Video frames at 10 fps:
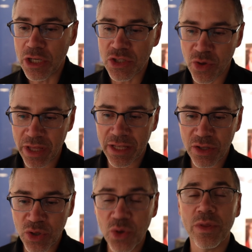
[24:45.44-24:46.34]
So they
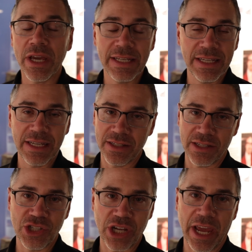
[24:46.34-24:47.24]
knew they needed
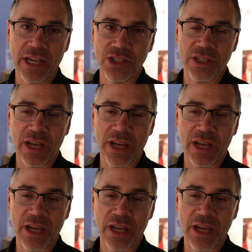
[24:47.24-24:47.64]
to change.